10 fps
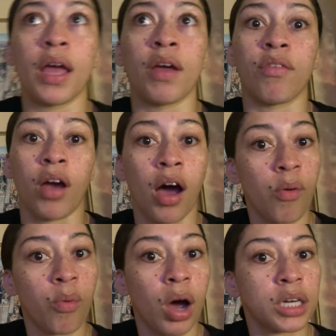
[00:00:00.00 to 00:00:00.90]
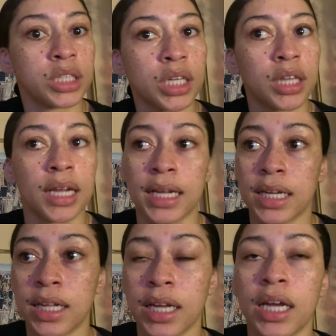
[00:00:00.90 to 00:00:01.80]
if y'all watch La
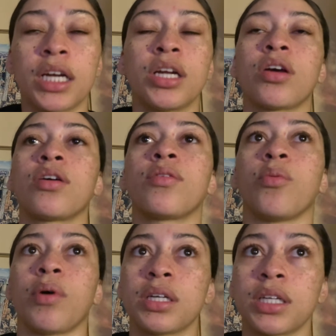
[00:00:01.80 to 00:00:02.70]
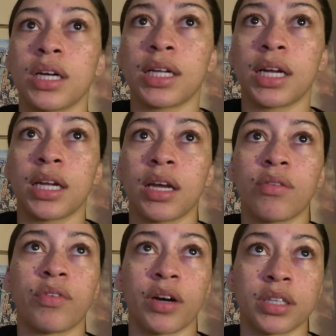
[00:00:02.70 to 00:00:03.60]
La Land, watch La La Land
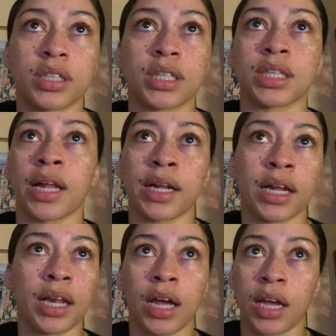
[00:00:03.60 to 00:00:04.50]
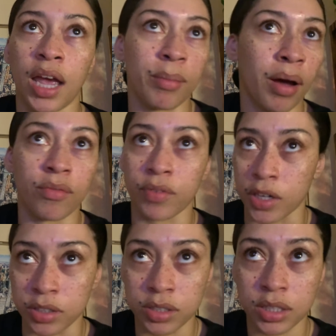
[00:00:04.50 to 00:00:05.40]
first because La La Land came out
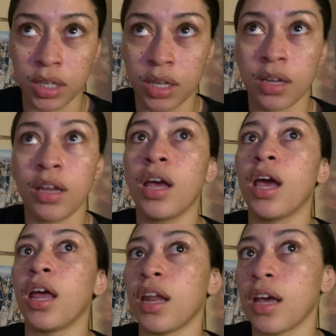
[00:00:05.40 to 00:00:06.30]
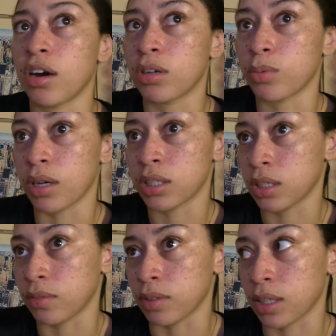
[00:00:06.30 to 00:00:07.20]
first and then go watch
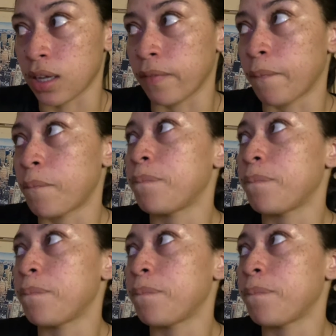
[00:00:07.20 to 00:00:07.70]
Sylvie's Love.